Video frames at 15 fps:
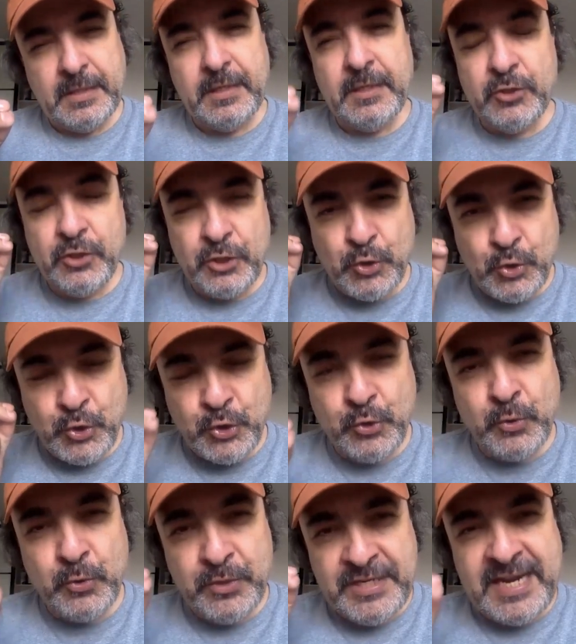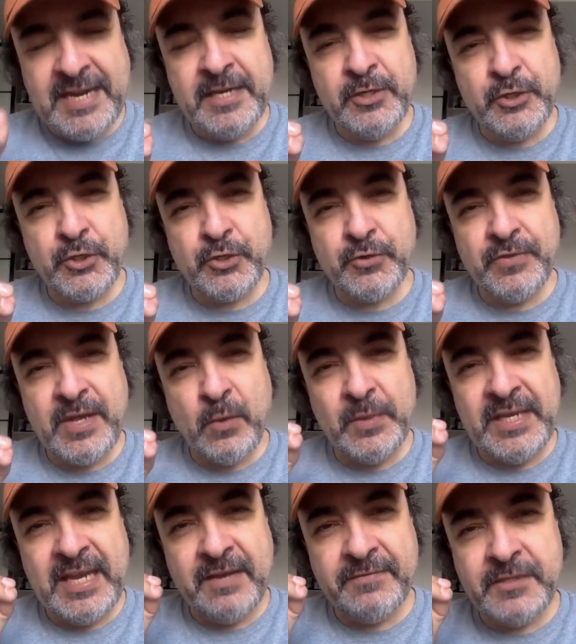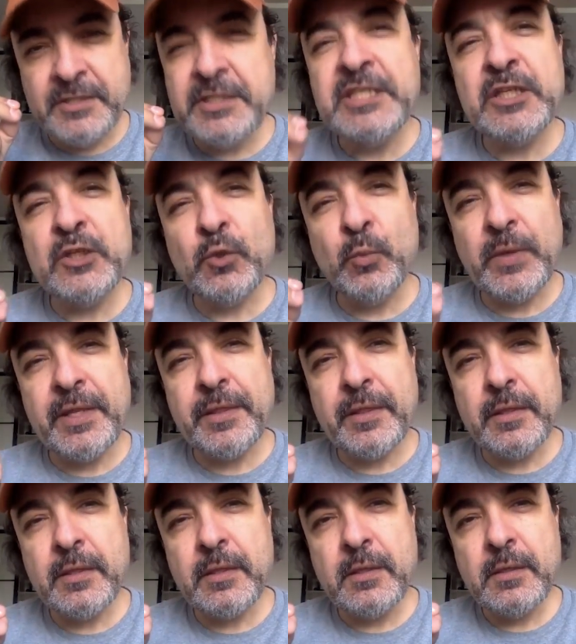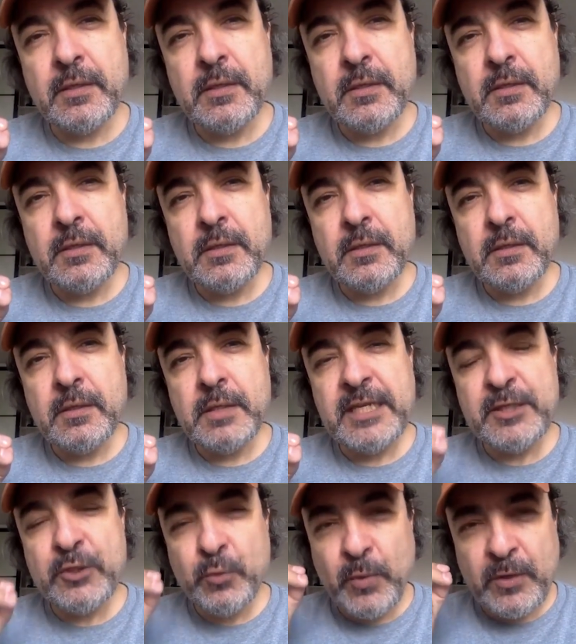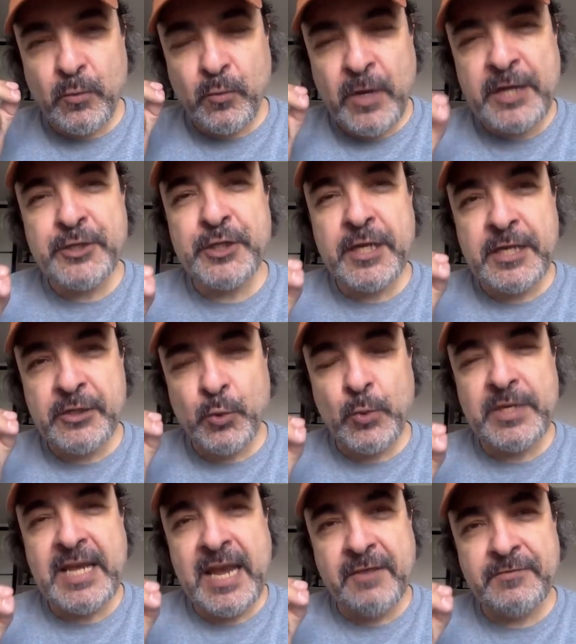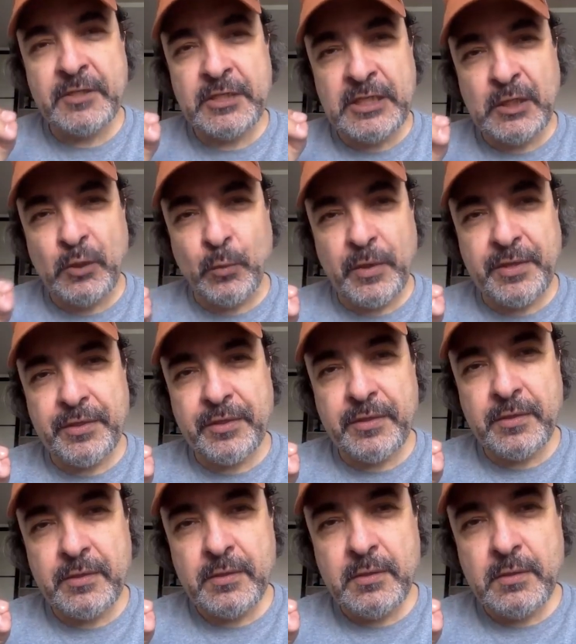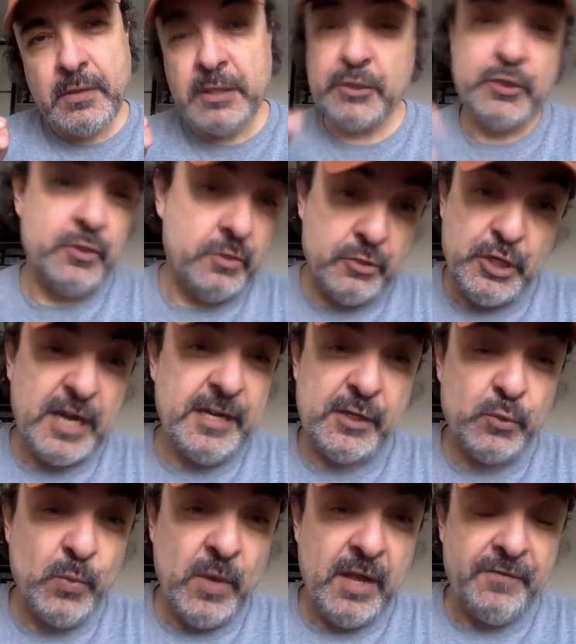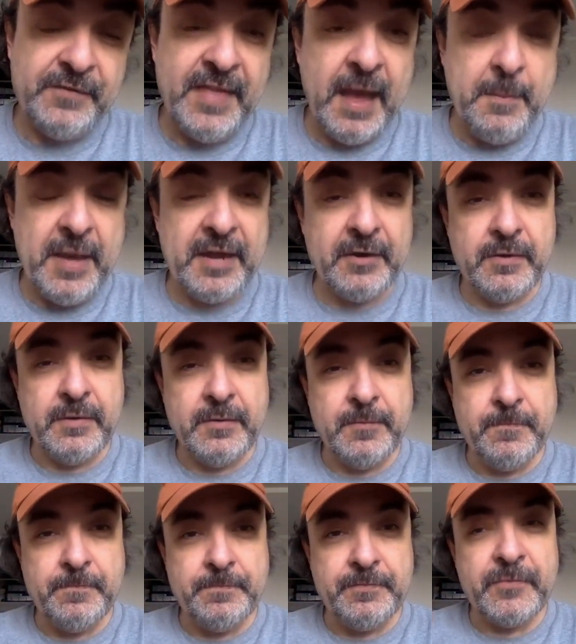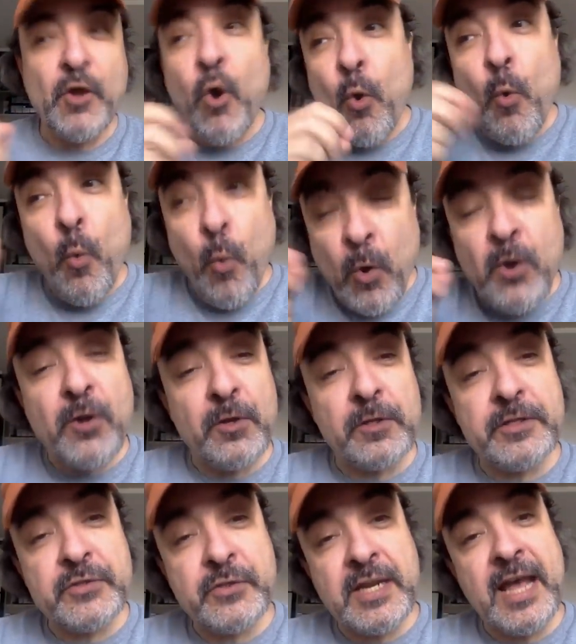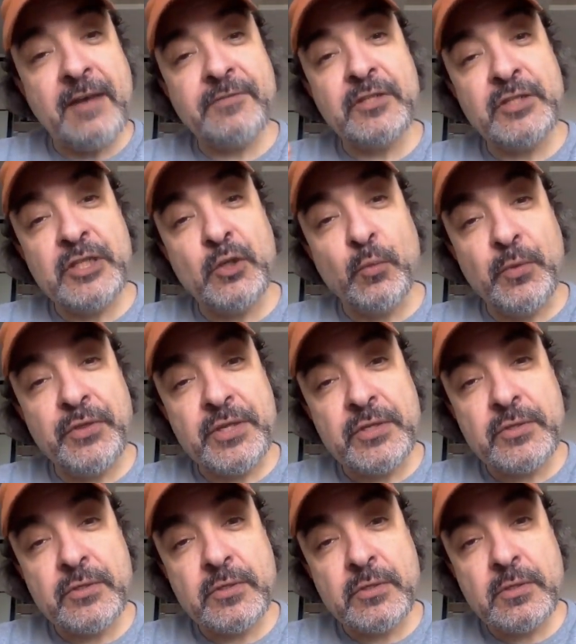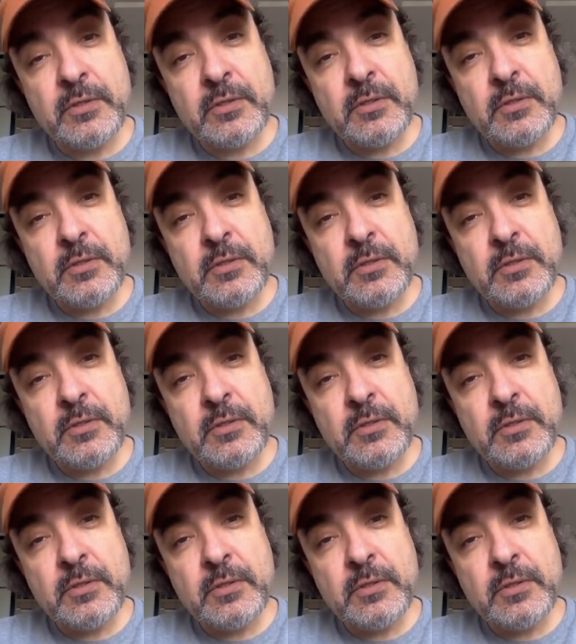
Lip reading: is the true danger that we have to deal with. It's what Russia is going to have to deal with, and China as well, for that matter. The whole world is going to have to deal with this.